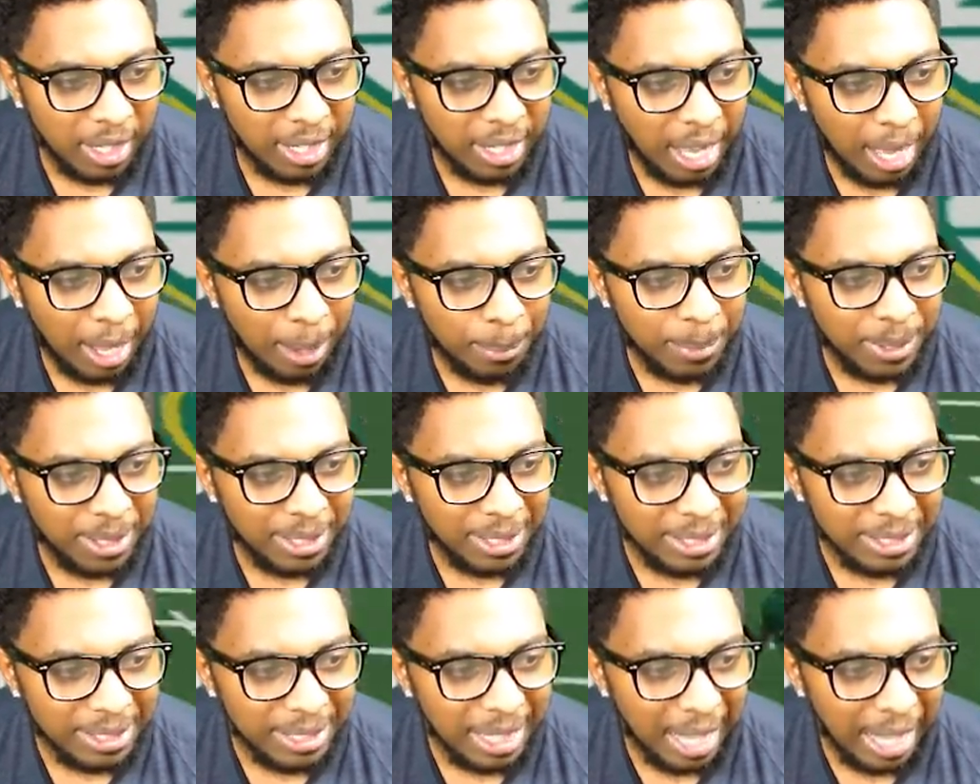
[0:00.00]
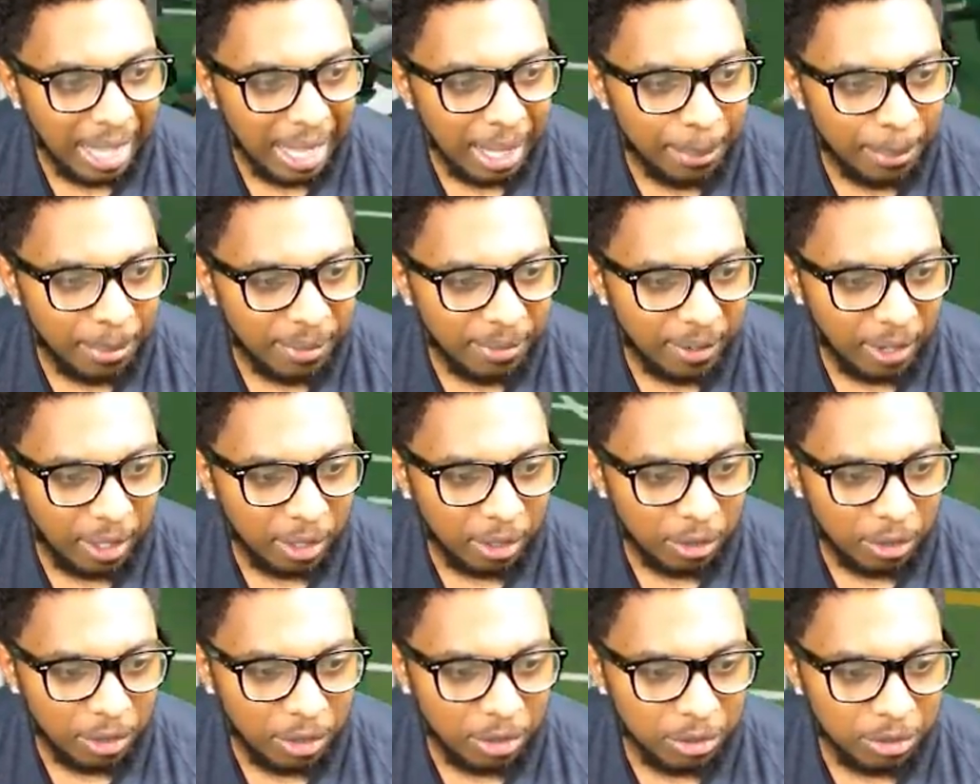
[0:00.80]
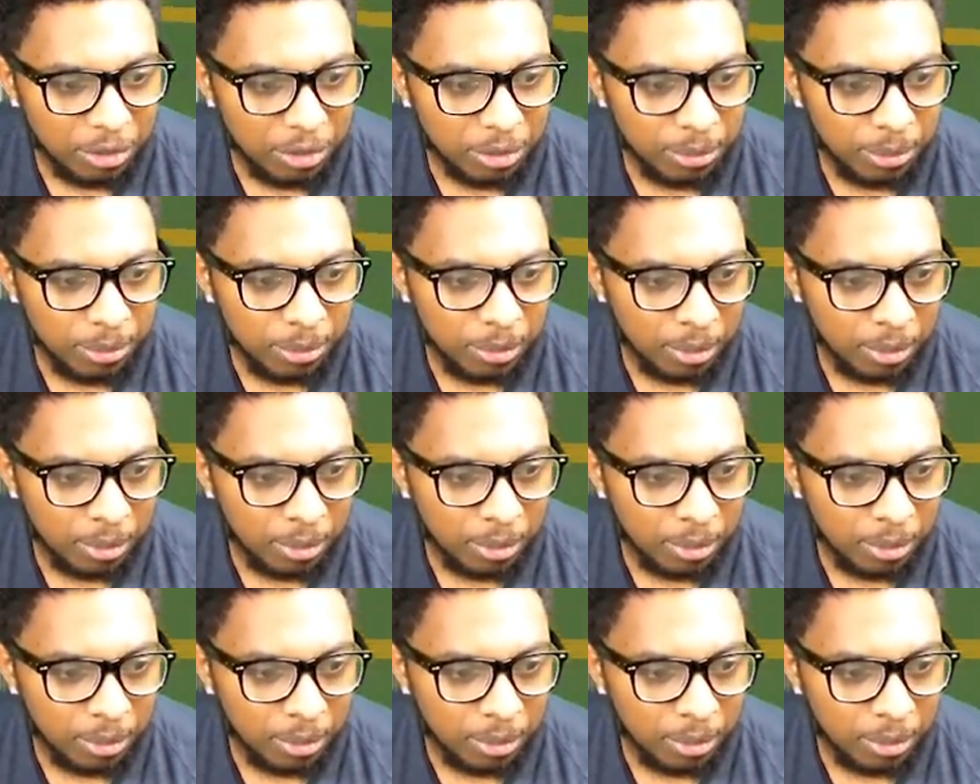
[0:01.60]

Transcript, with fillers: and I'll be damned if I don't use him.